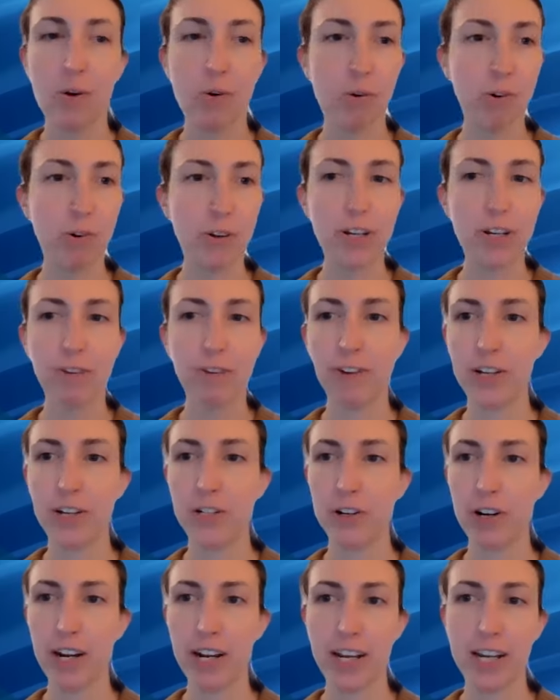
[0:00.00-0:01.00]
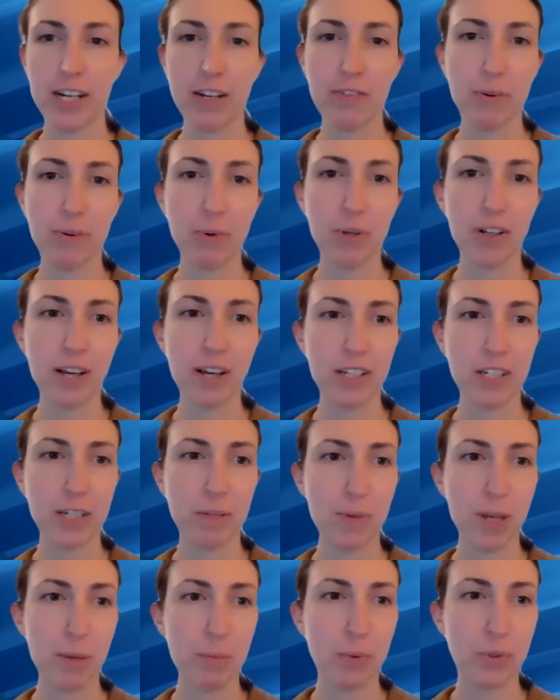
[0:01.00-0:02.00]
or you can raise your hand if you would like to
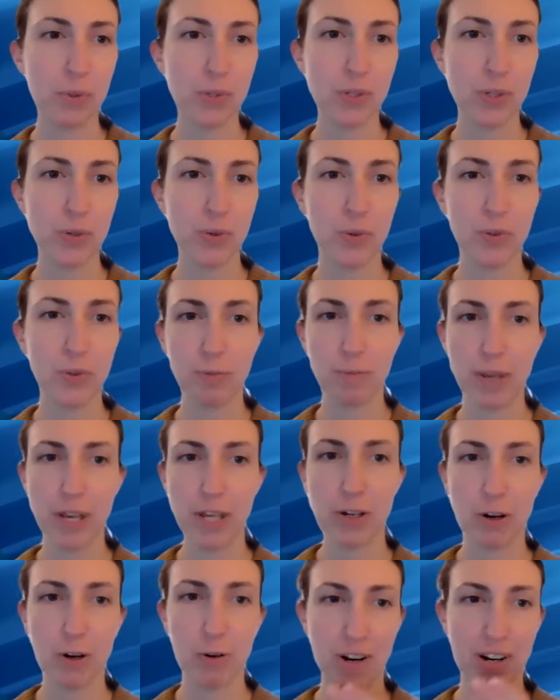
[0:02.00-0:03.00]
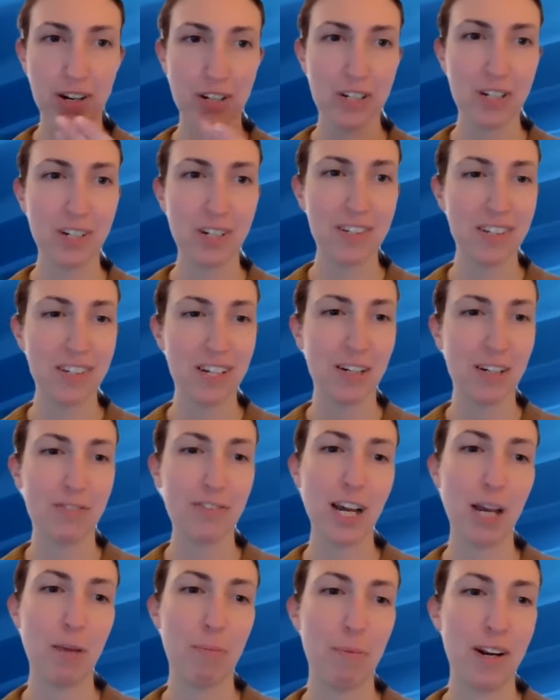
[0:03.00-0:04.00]
be able to speak your question instead of
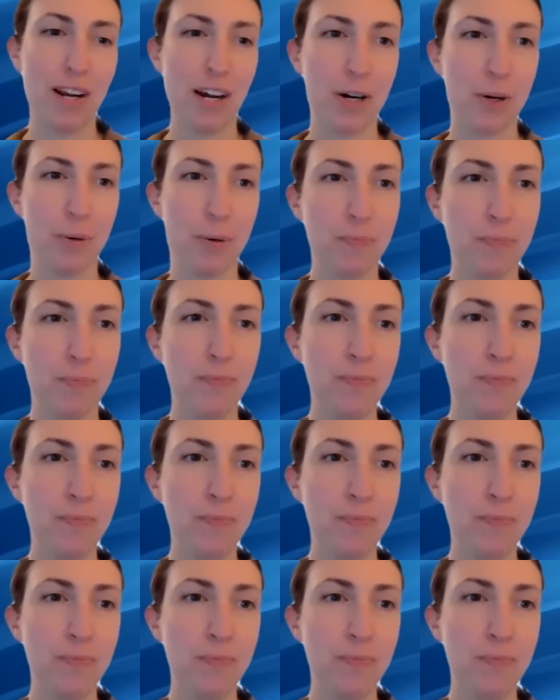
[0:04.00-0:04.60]
type it out.